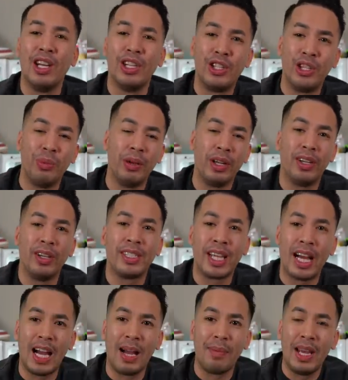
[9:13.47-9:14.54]
Should be a good
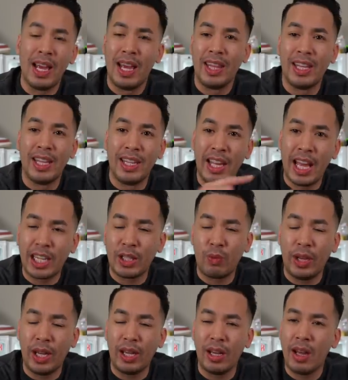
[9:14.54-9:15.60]
time. The next
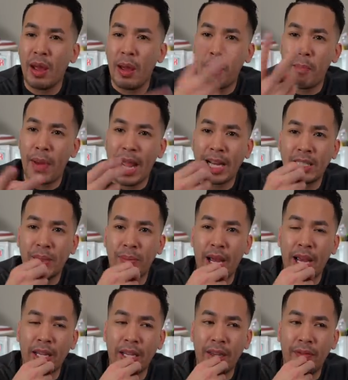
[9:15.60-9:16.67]
week,
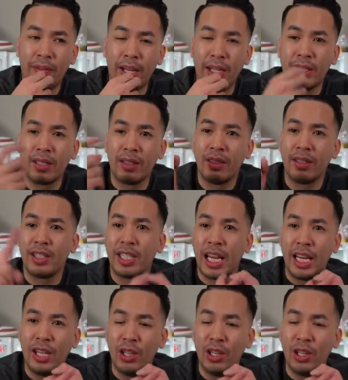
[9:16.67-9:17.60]
back-to-back events, St.